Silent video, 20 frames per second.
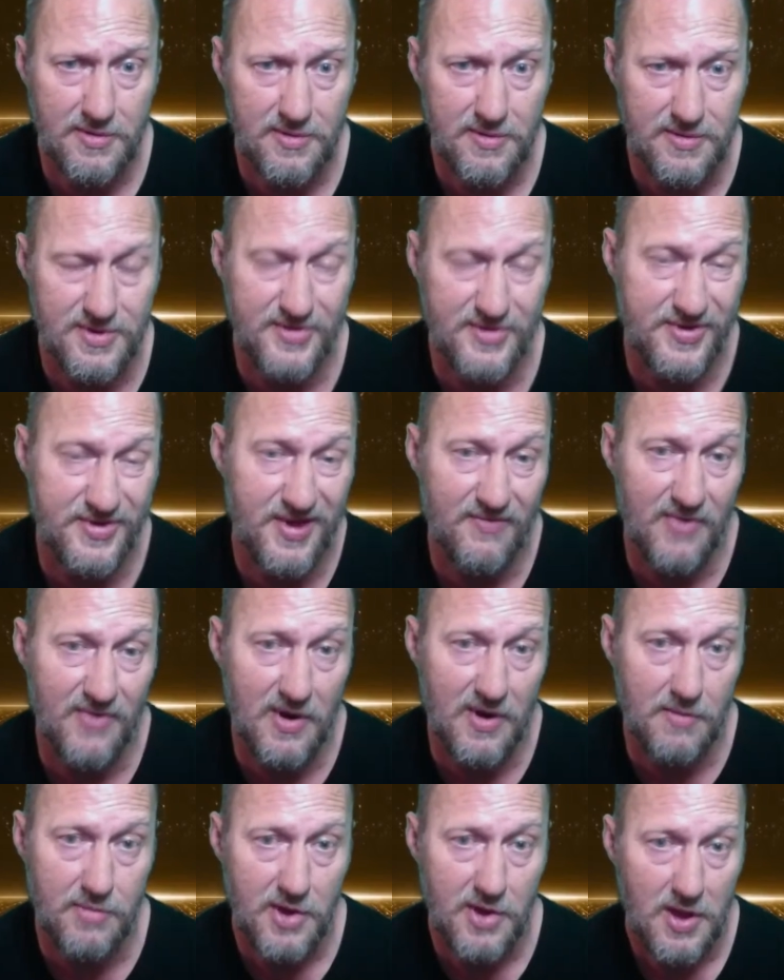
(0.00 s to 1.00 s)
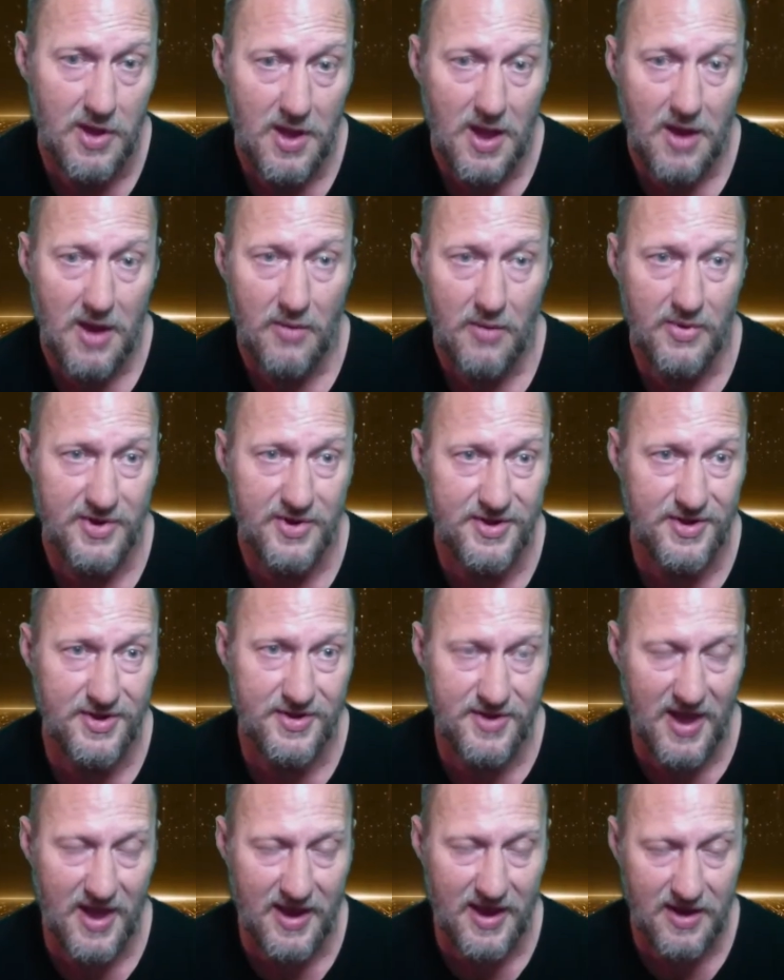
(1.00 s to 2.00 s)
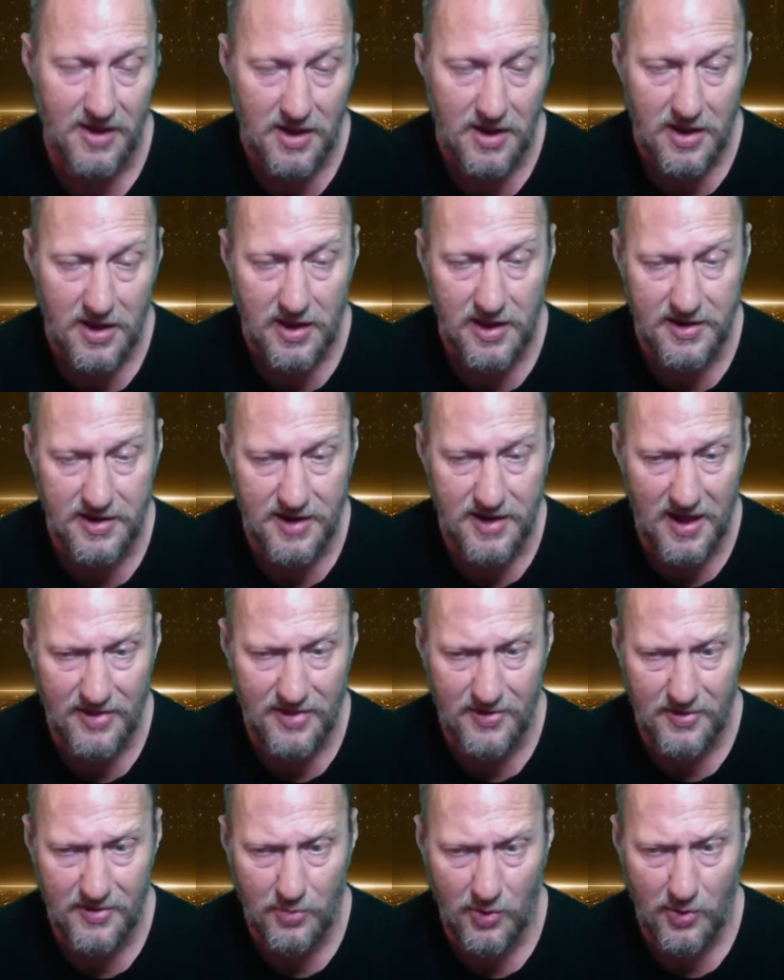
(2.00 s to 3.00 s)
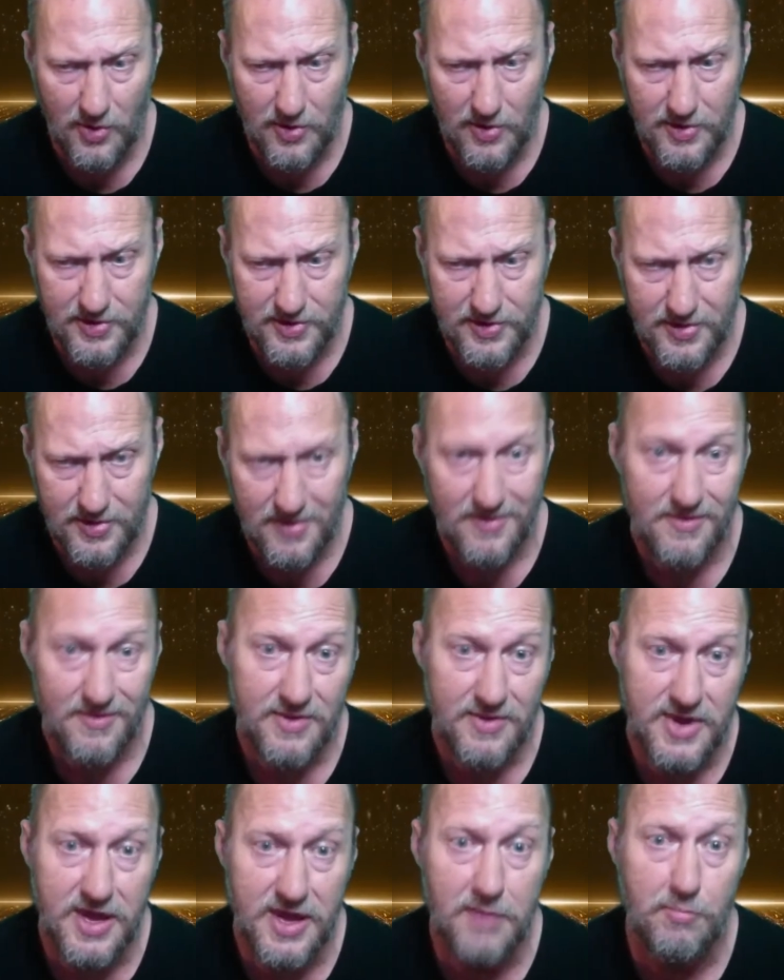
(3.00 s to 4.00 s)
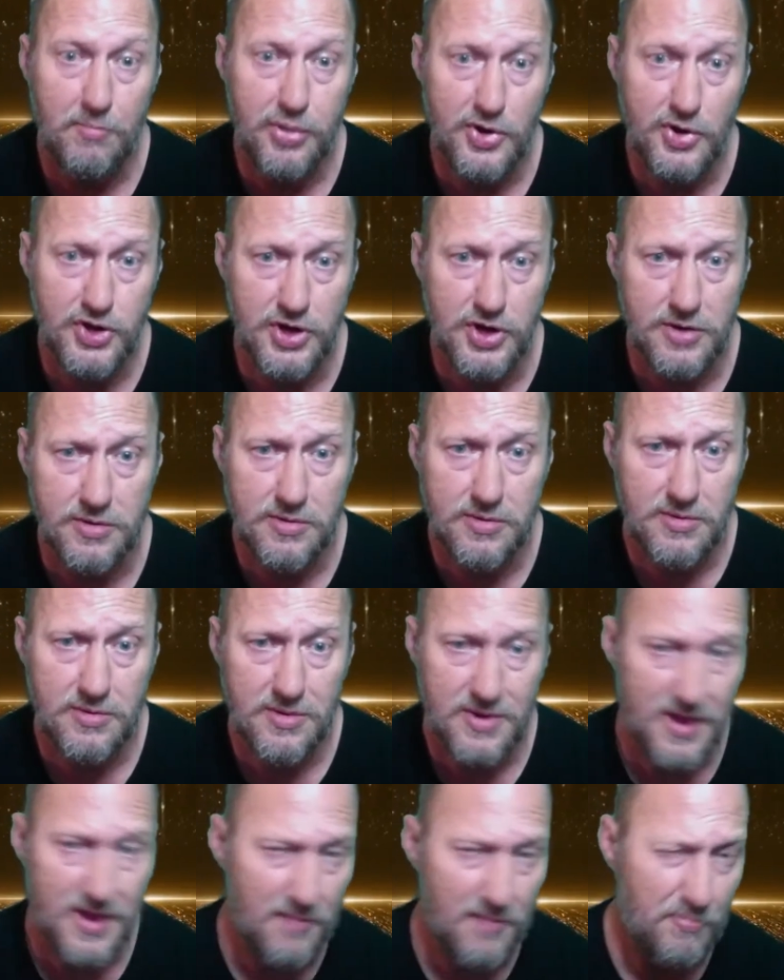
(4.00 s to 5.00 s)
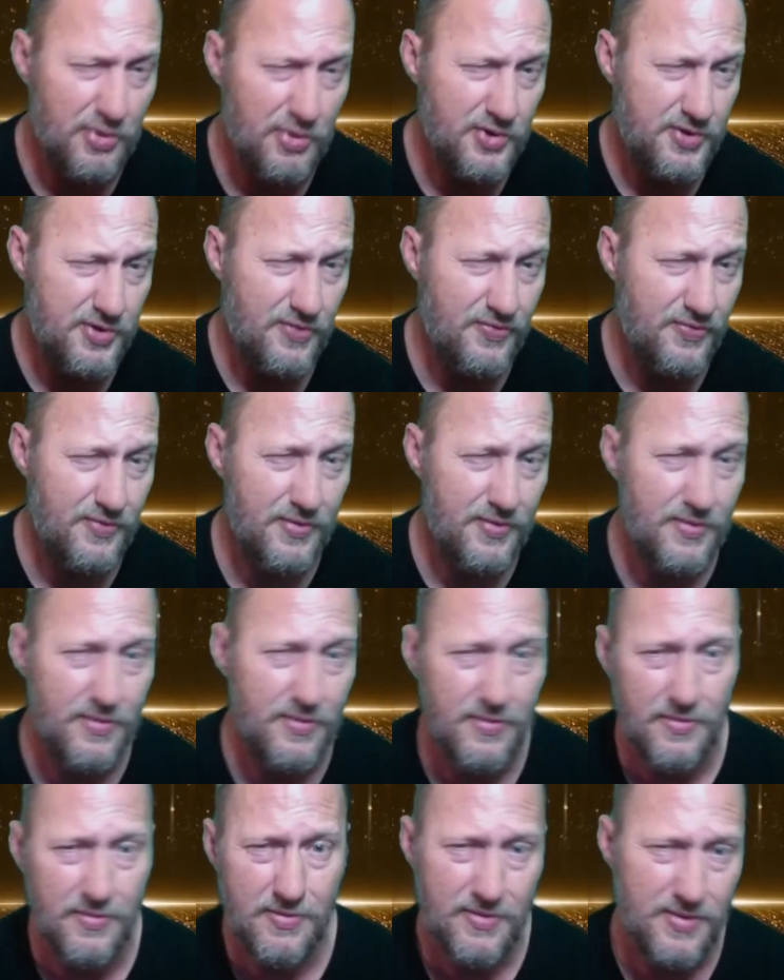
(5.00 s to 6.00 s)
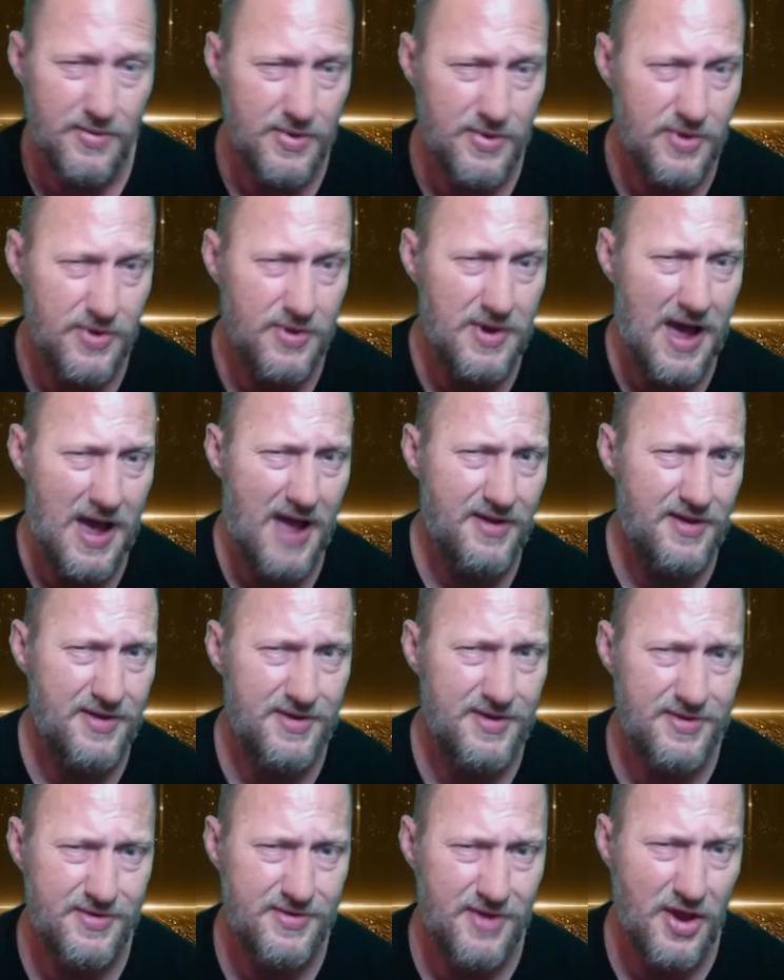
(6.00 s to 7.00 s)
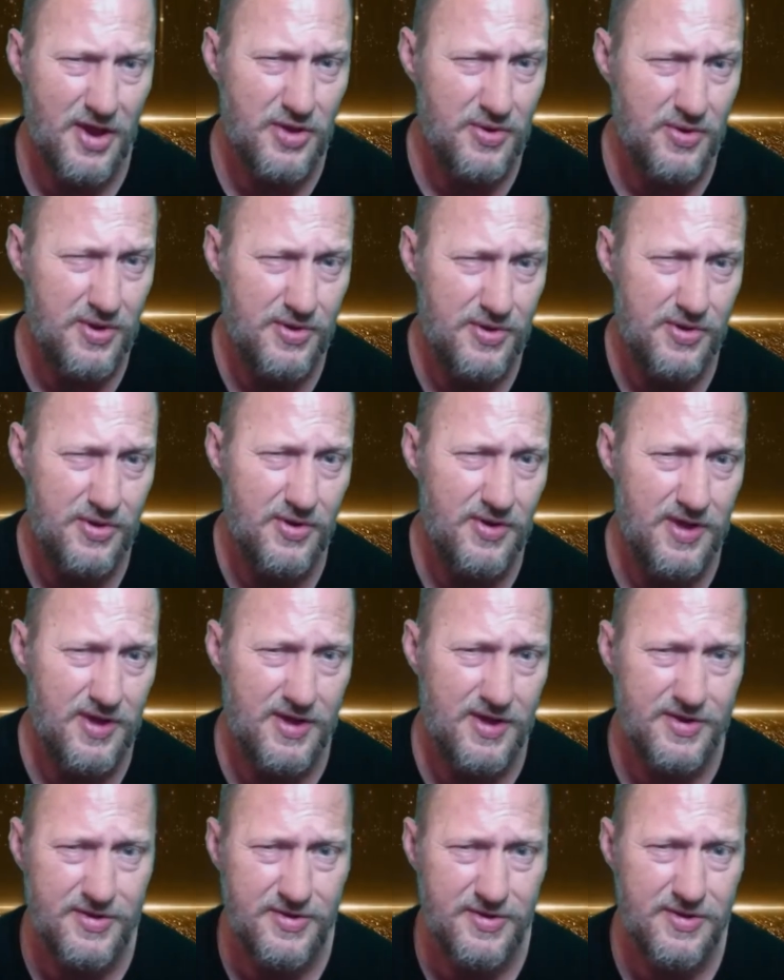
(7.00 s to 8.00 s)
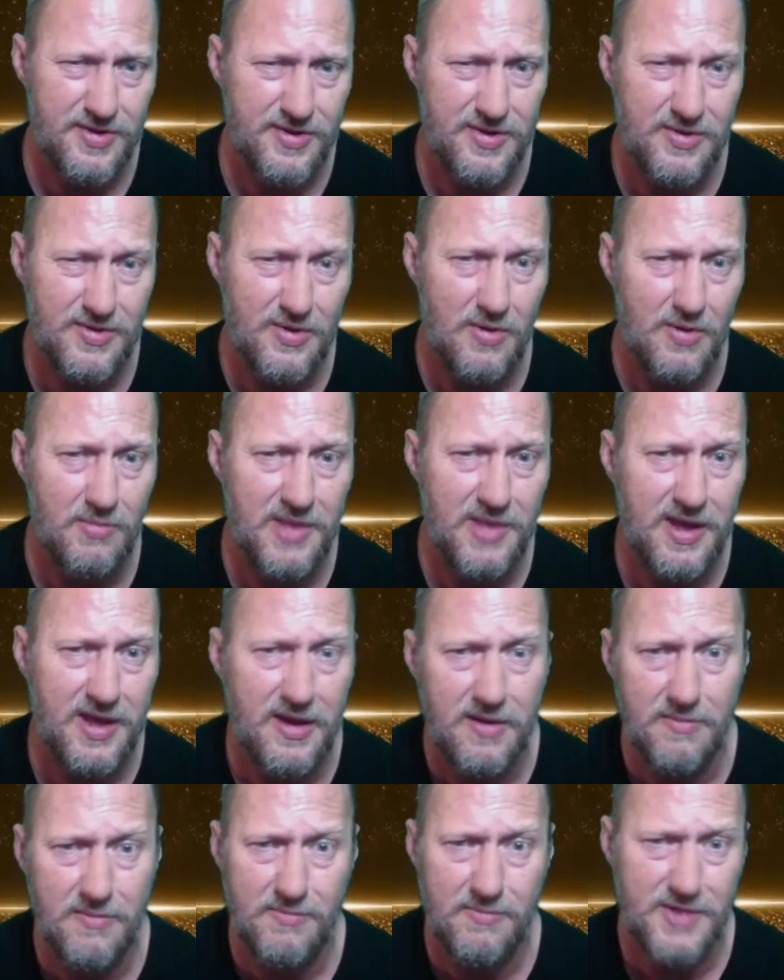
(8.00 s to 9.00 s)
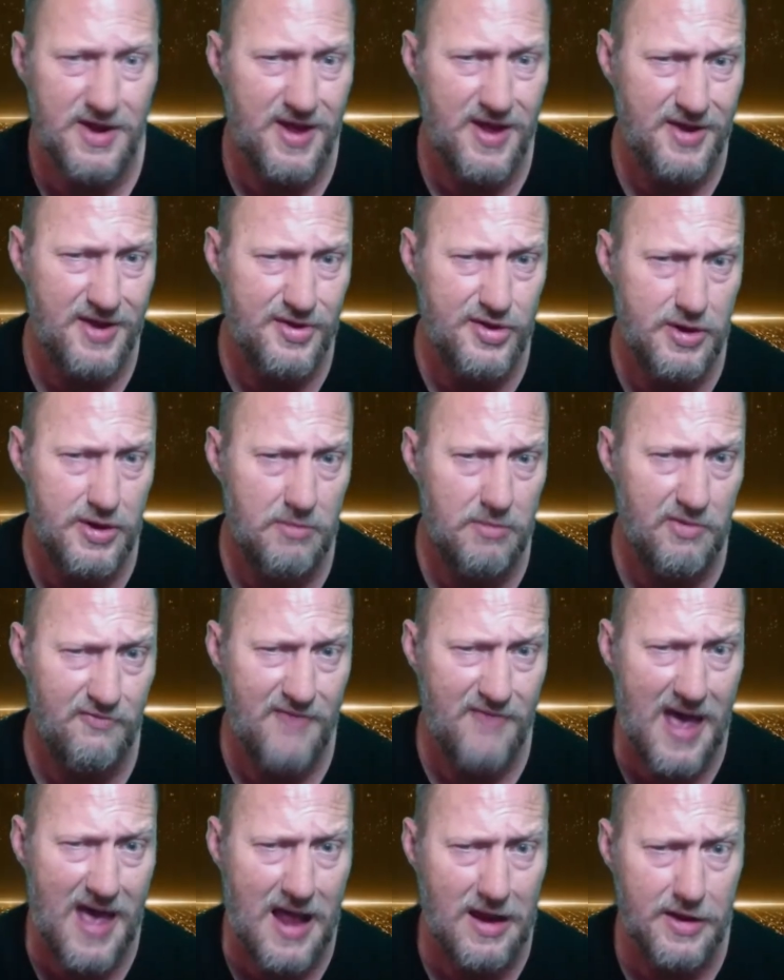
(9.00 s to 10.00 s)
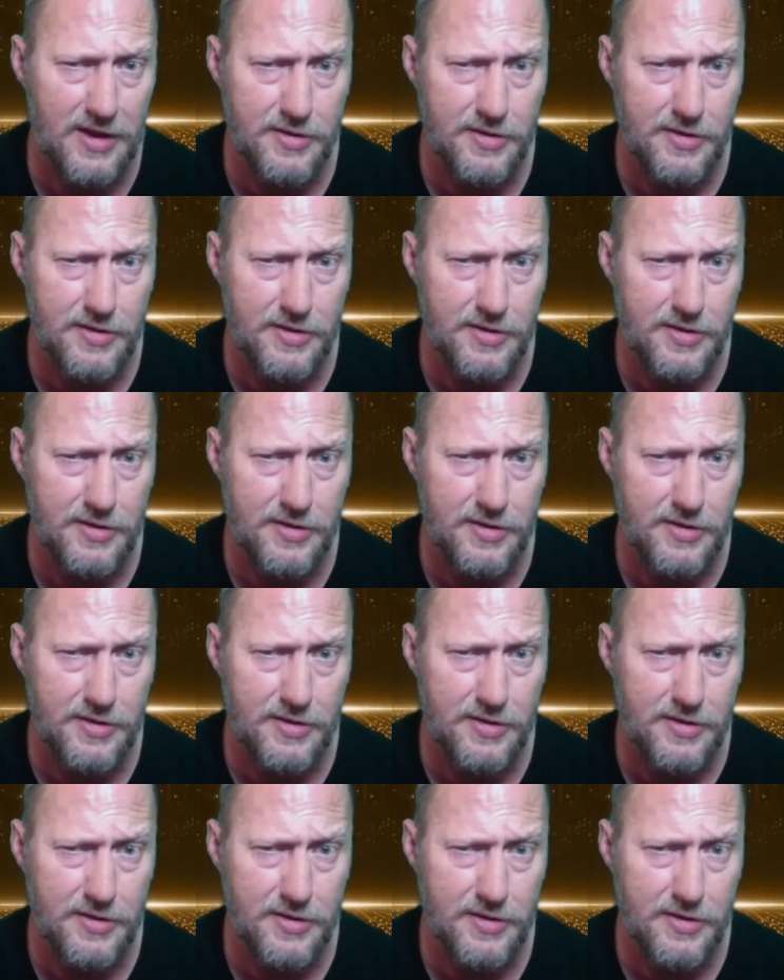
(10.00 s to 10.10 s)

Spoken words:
Just give up, which is like, in other words, keep pushing. Keep pushing through. You got this. You can do this. You're going to be the next Jimmy Fallon